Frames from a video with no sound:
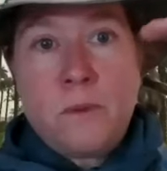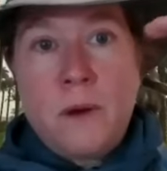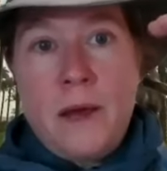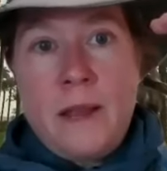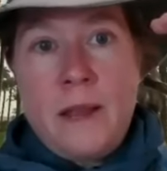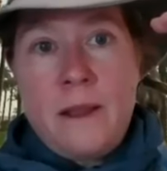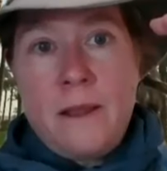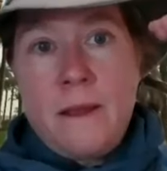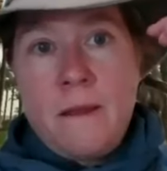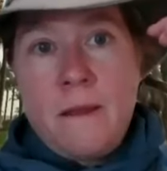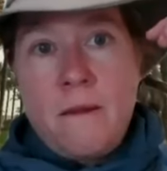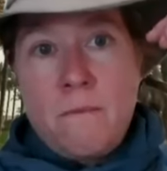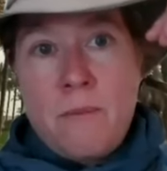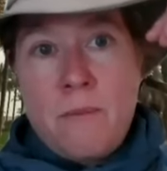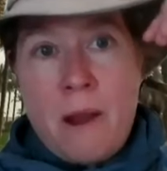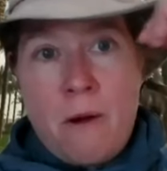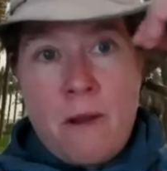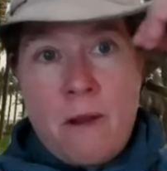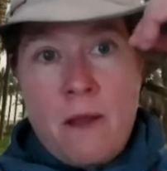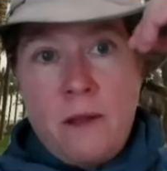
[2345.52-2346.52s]
put
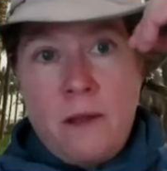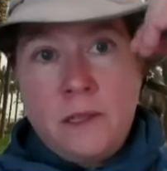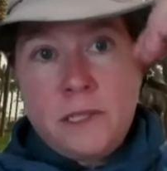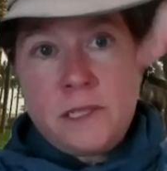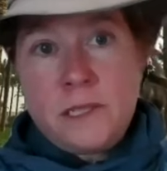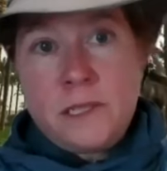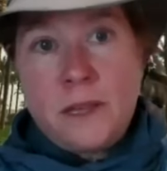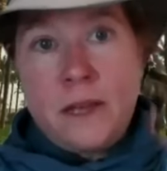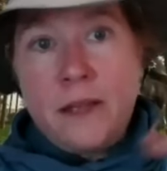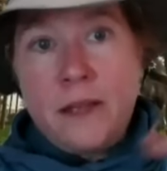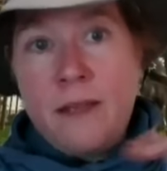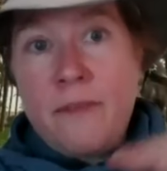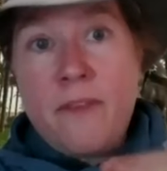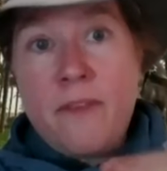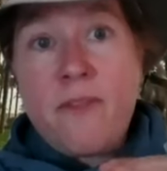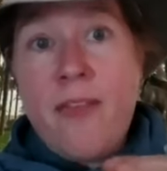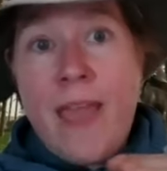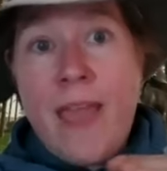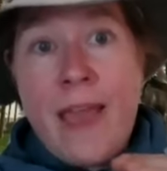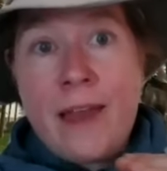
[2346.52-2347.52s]
burials in the
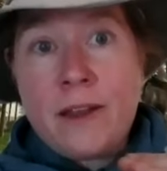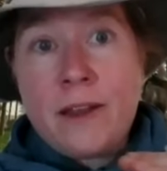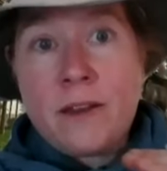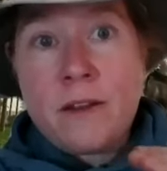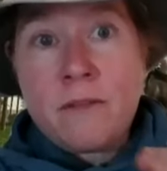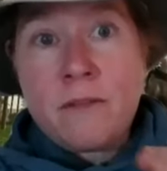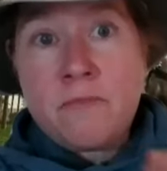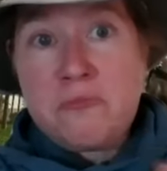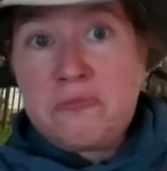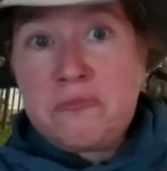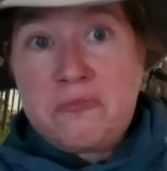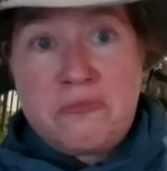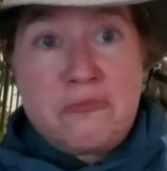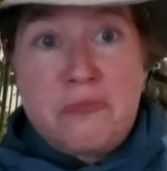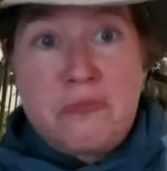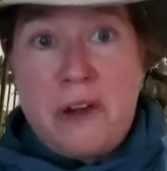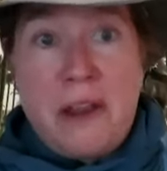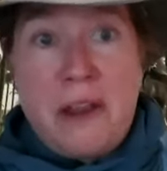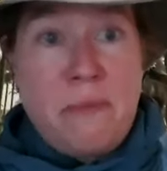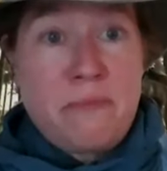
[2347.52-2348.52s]
sand.
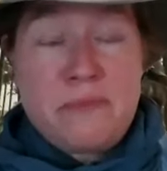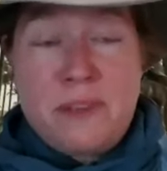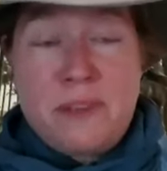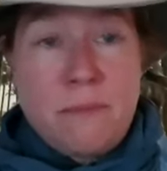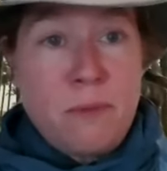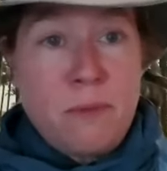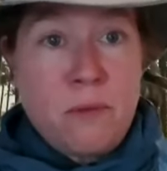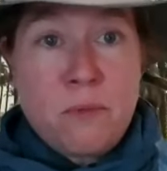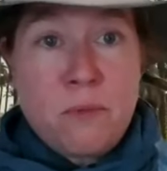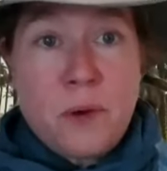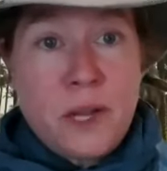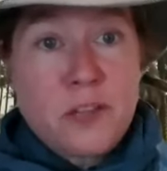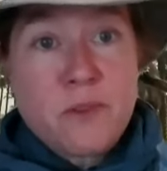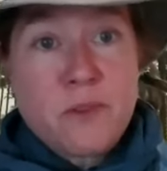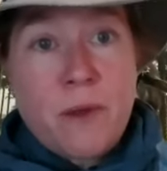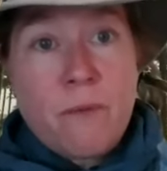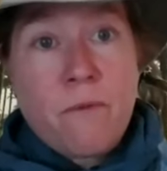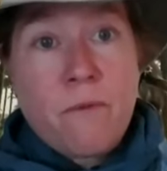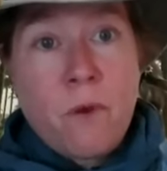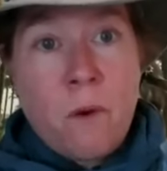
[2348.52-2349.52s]
Pretty simple, pretty
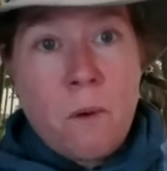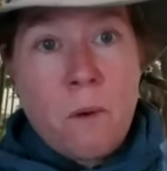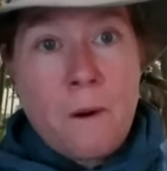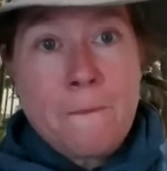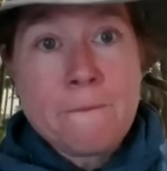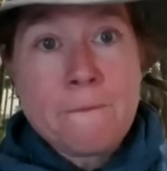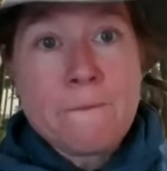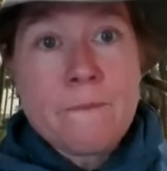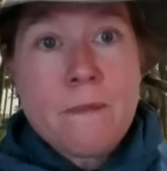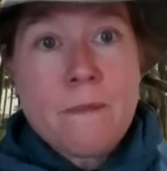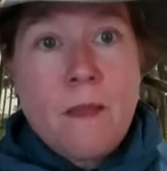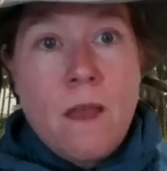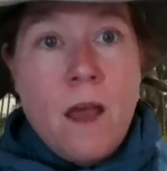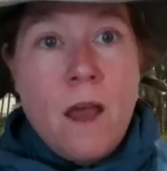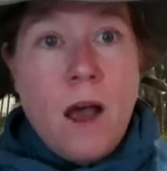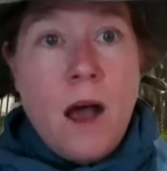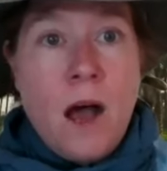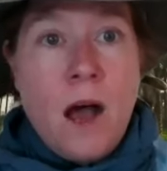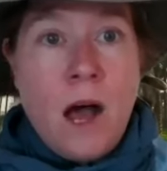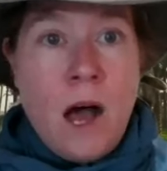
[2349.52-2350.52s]
straightforward.
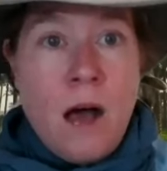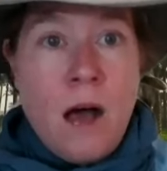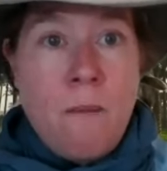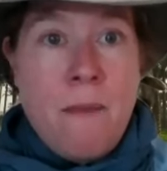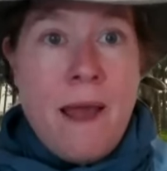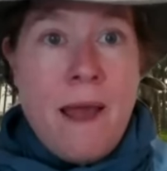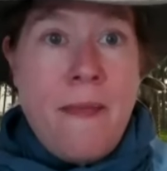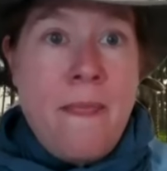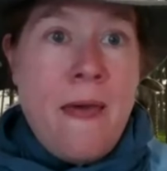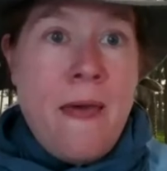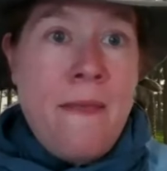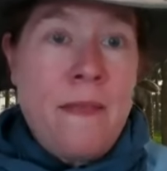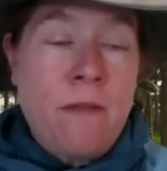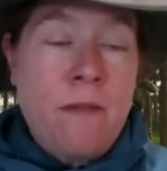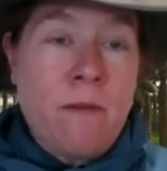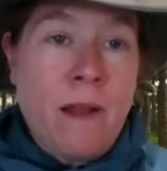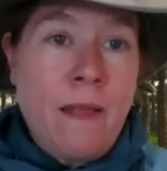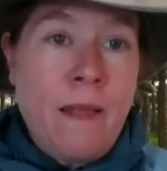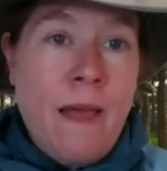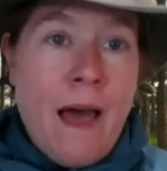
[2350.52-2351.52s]
Um, and then they
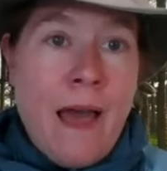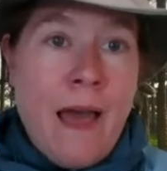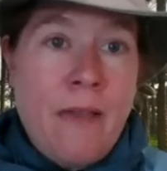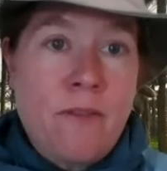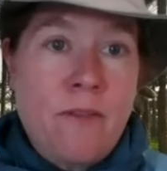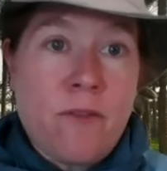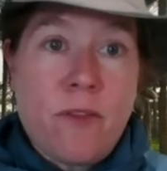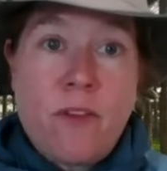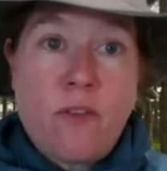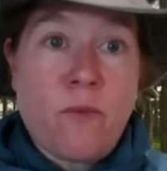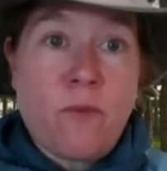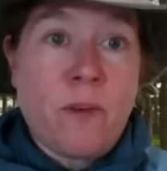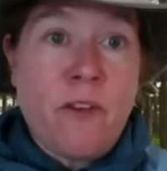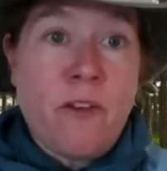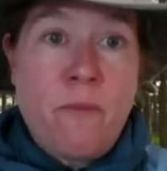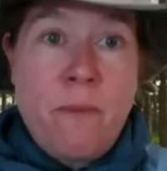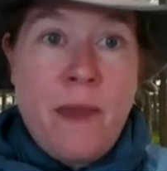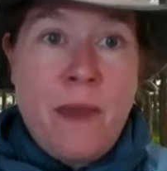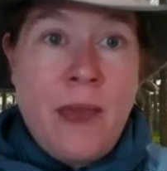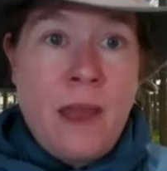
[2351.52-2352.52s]
realized this would
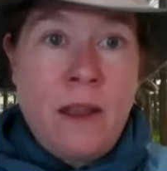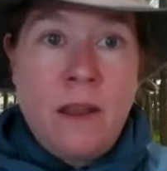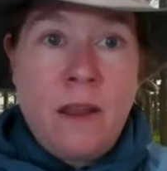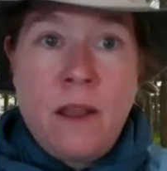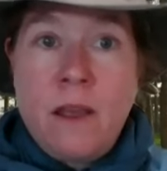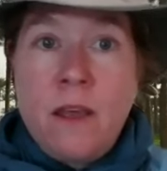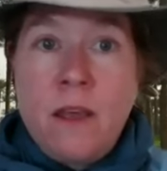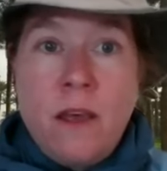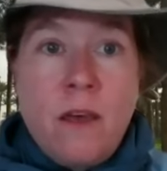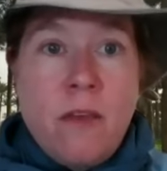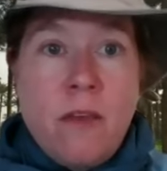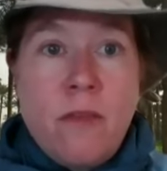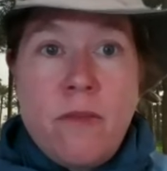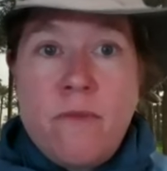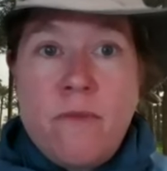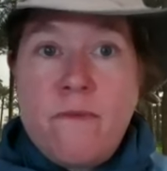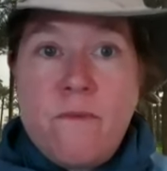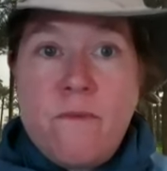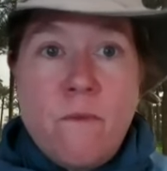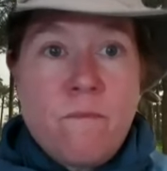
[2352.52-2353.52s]
have been
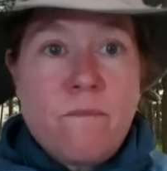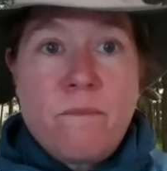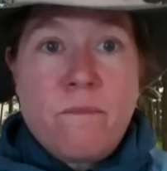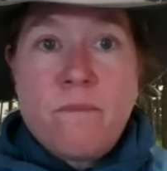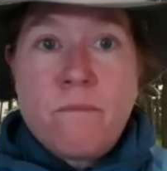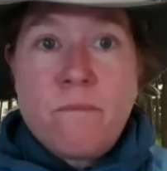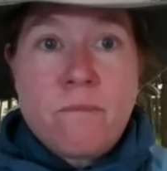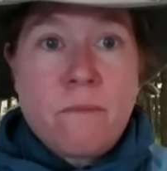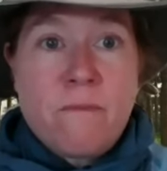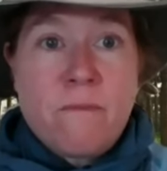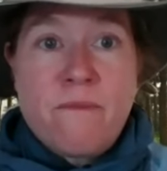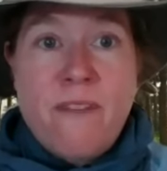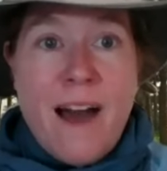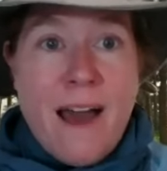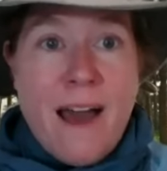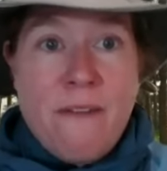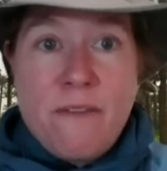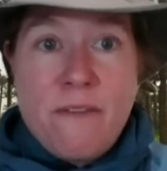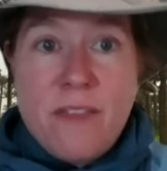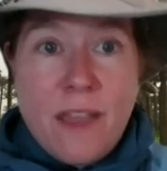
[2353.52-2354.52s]

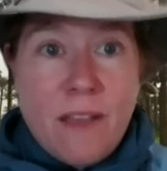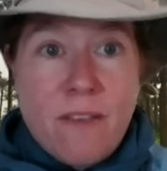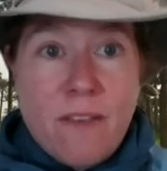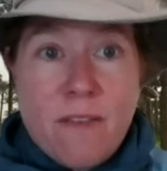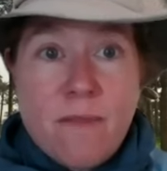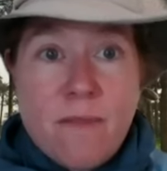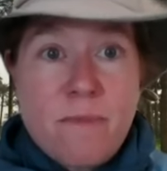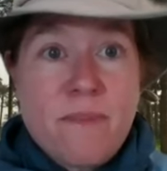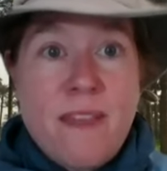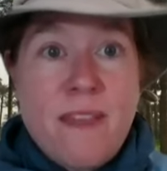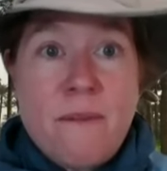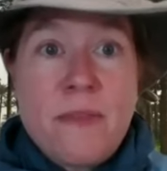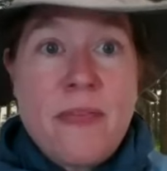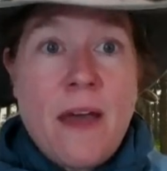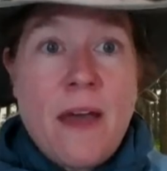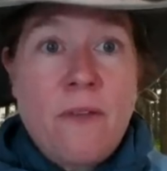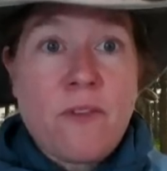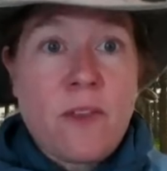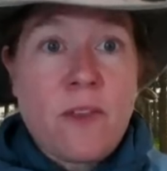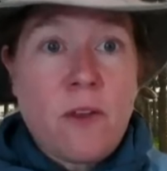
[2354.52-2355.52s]
five, six, seven
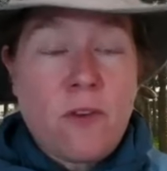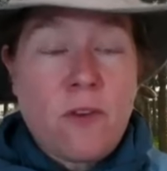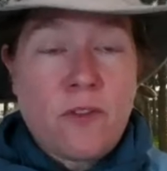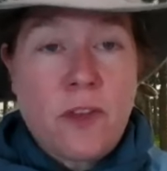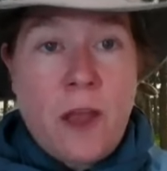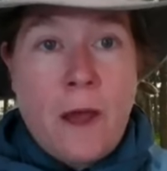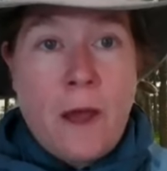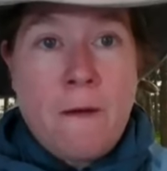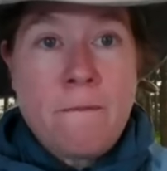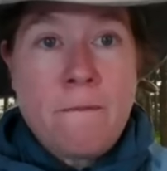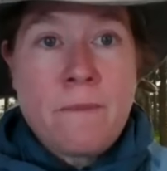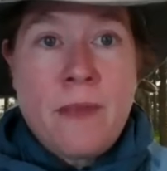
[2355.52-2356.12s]
thousand years ago.